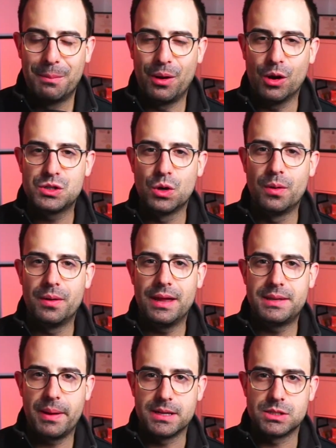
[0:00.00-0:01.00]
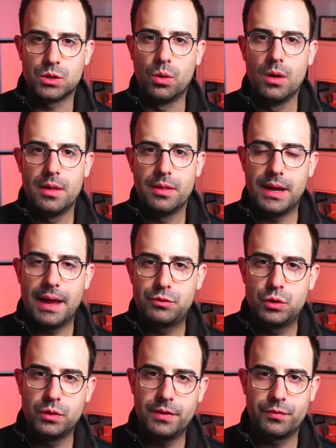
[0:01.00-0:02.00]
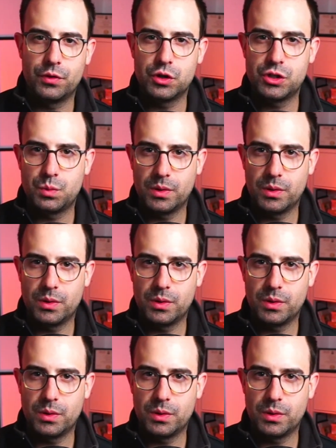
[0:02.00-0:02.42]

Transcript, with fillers: but also it depends. So they have two different versions.